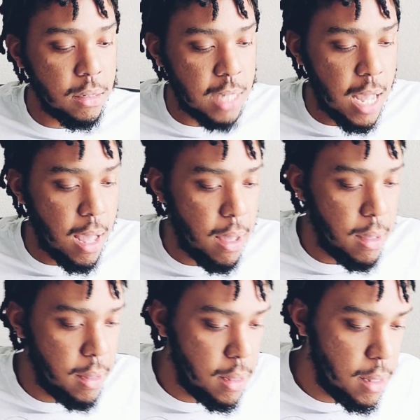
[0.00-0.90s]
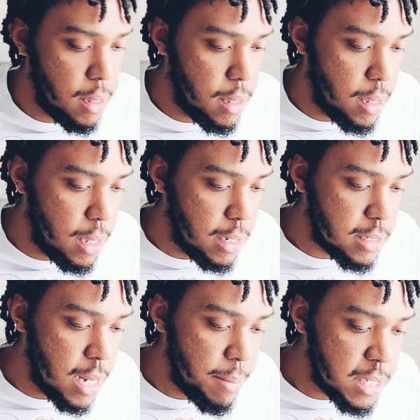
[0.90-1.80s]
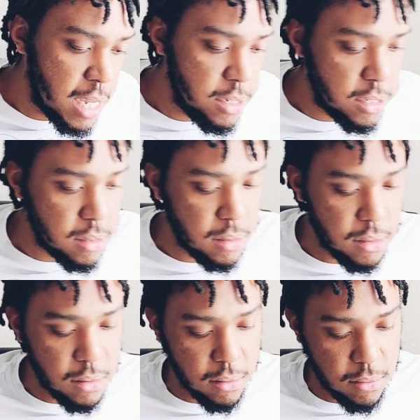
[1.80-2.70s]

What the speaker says: time, and it's Lamentations.